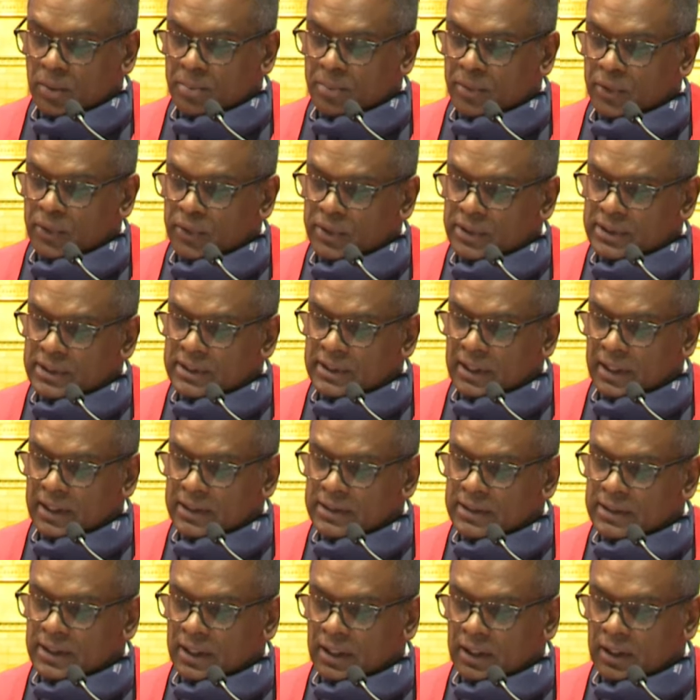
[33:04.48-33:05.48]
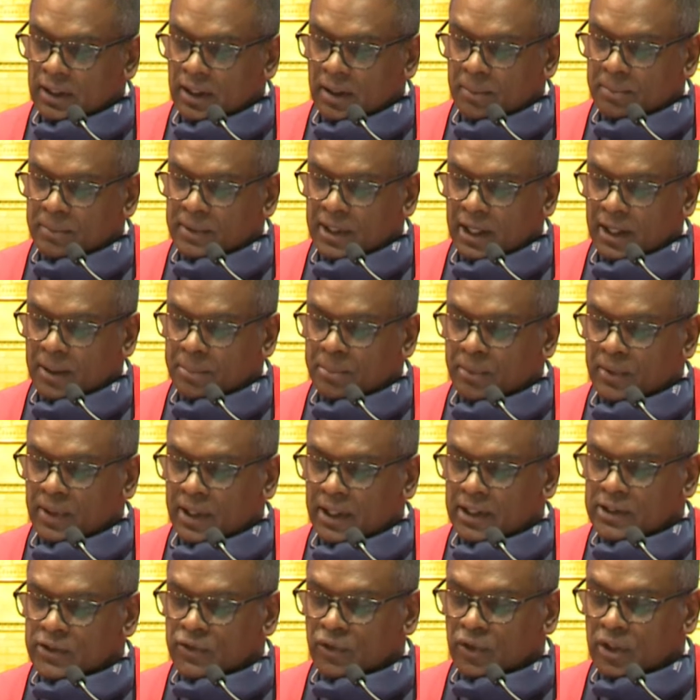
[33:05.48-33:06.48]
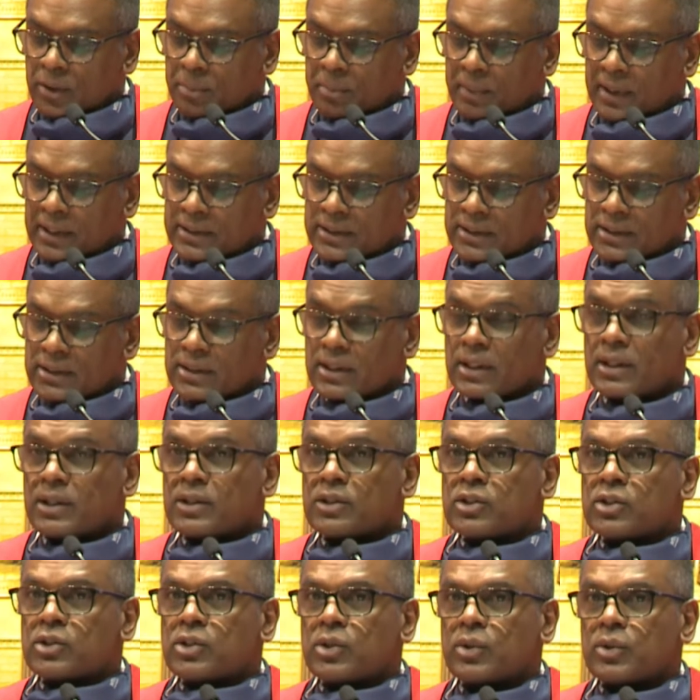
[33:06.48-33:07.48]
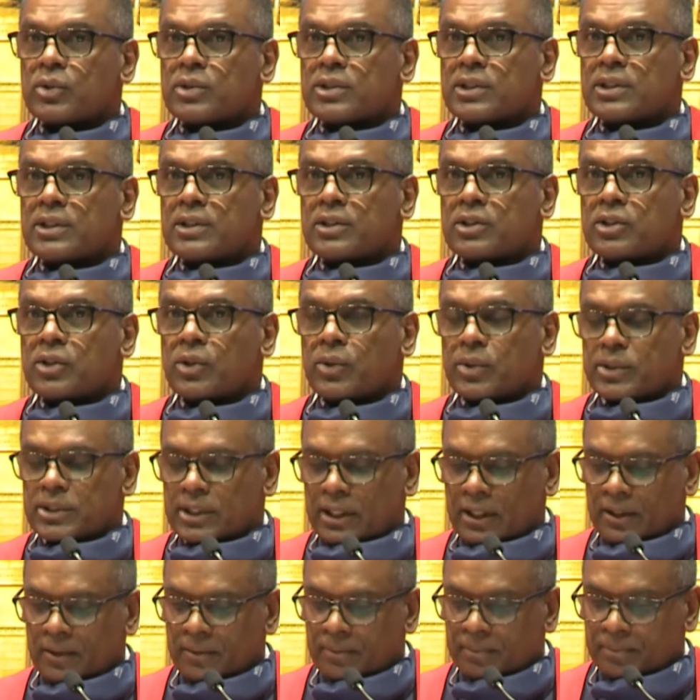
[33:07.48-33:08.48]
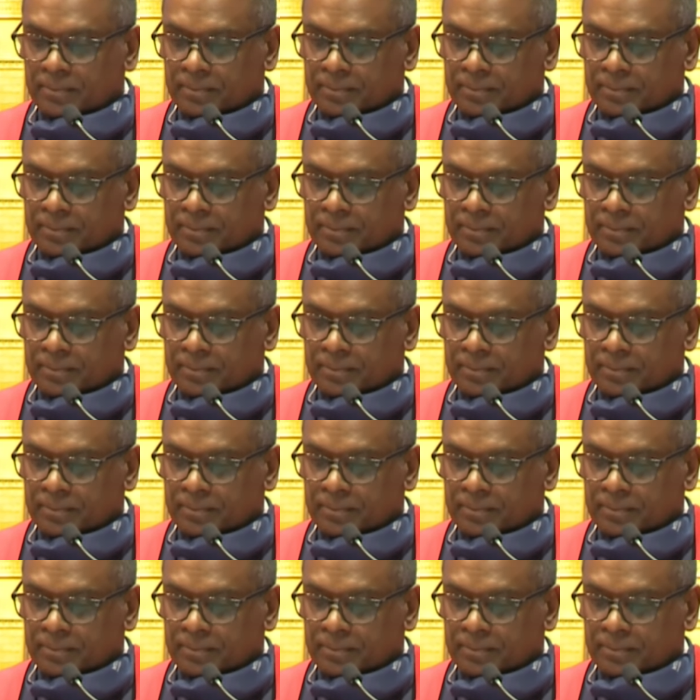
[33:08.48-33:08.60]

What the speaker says: Computer Science Alumni Prize for the best student tutor.